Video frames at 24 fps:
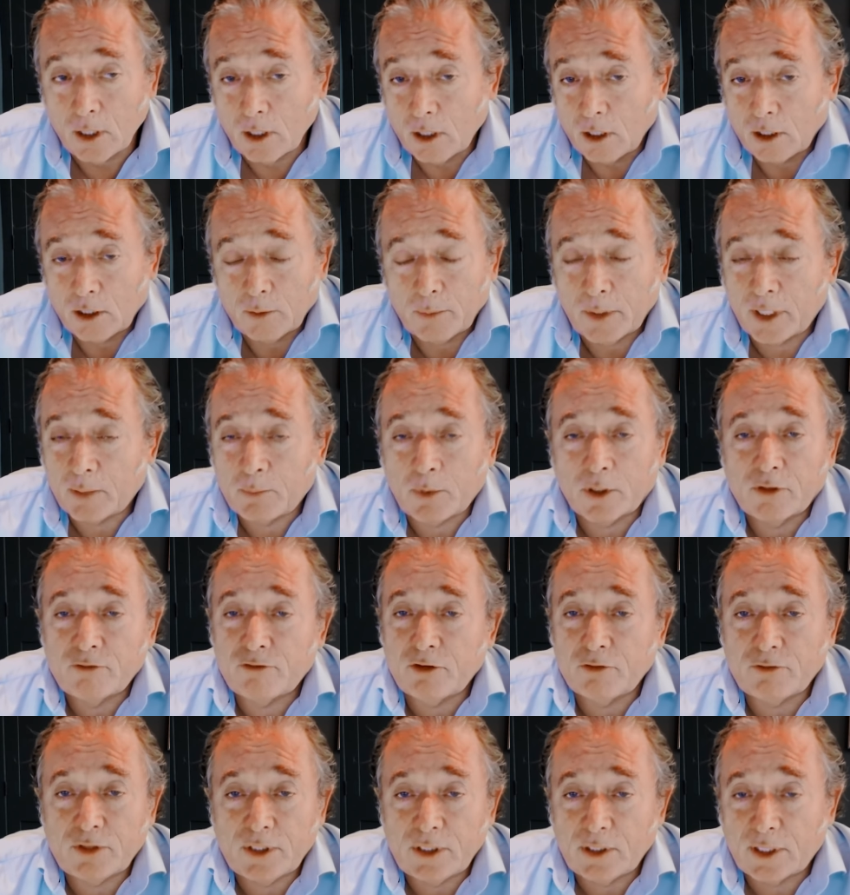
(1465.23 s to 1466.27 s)
the better part of
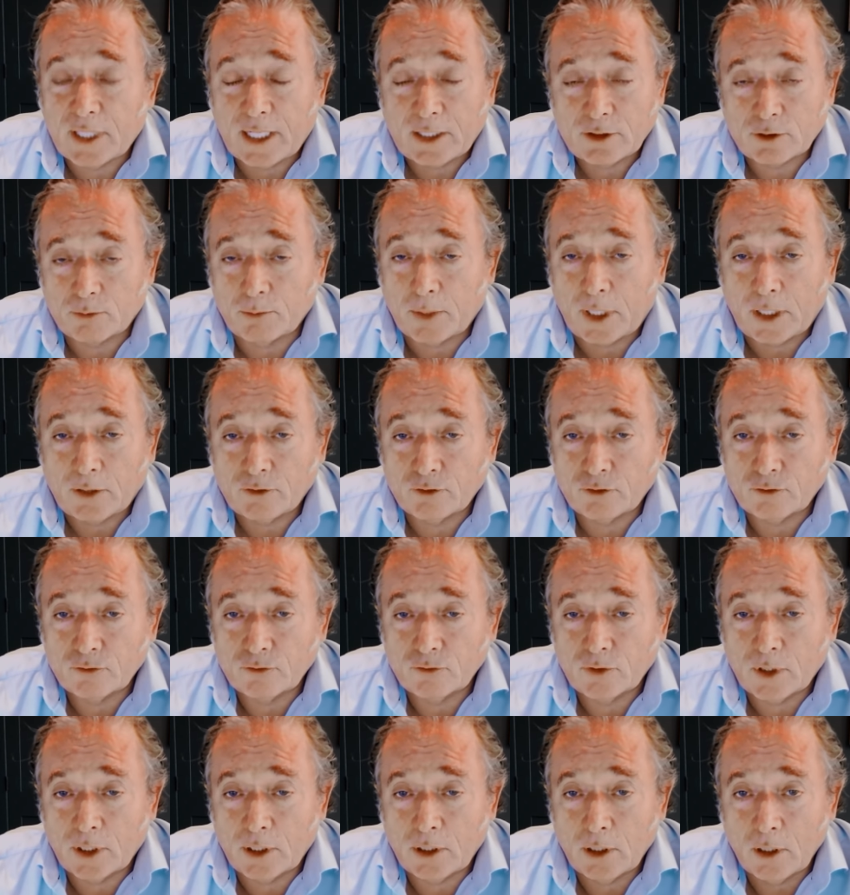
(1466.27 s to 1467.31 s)
15,000 miles,
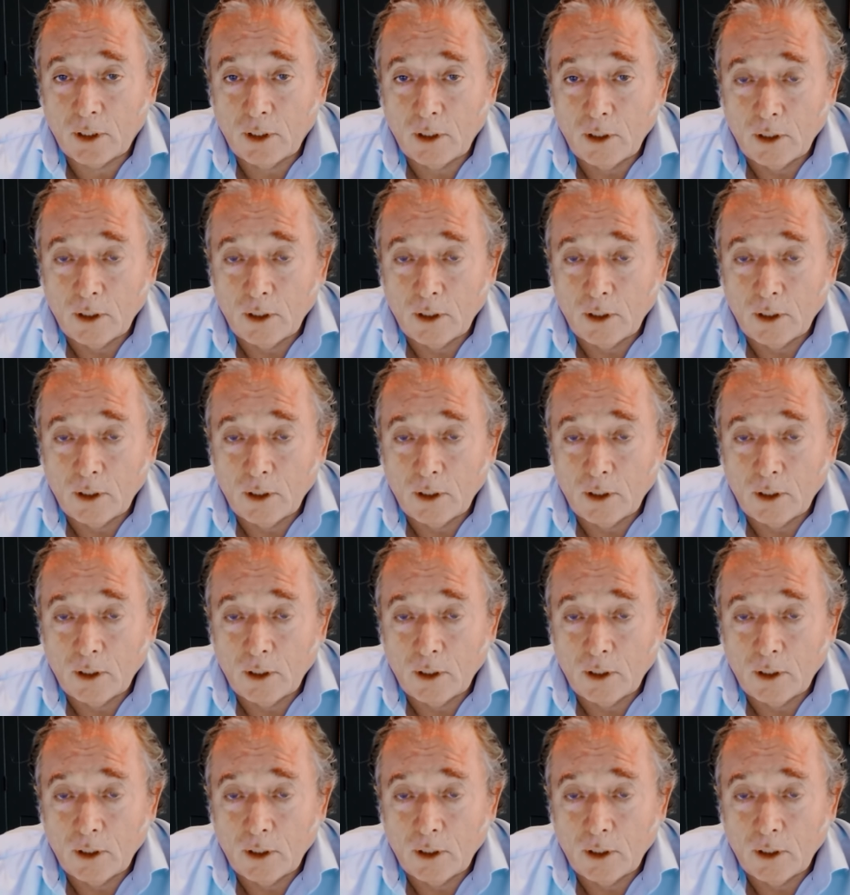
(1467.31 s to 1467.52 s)
right?